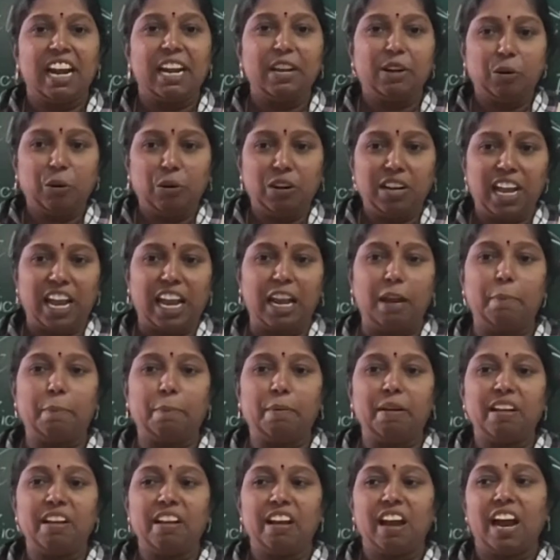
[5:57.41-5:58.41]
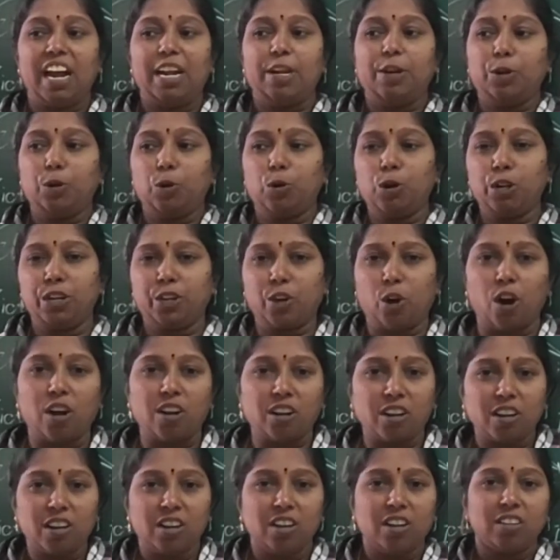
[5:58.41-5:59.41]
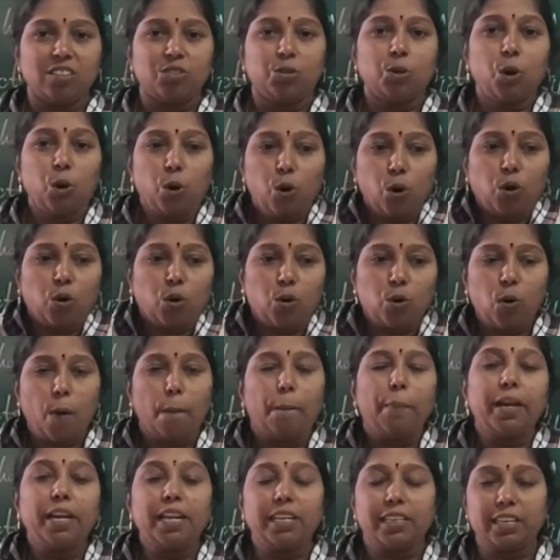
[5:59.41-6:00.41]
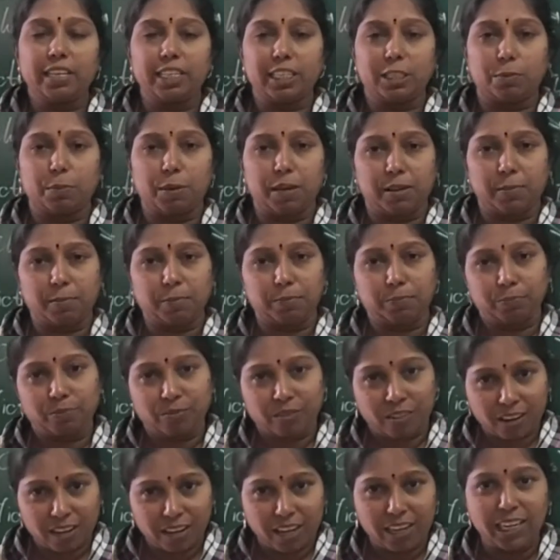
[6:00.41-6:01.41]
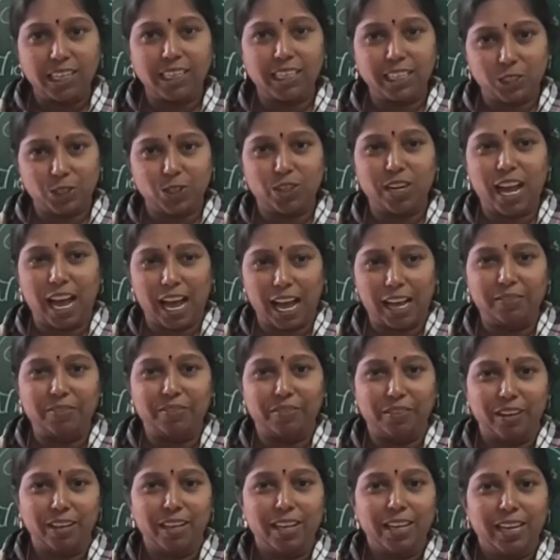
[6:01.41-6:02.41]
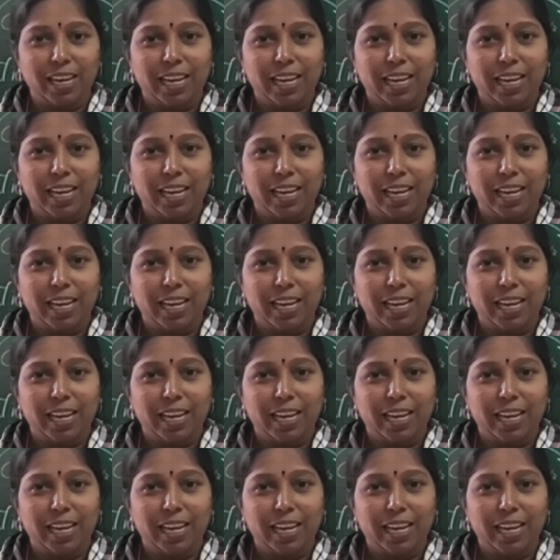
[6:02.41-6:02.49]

I don't help. I don't talk. So openly they will speak. And they should have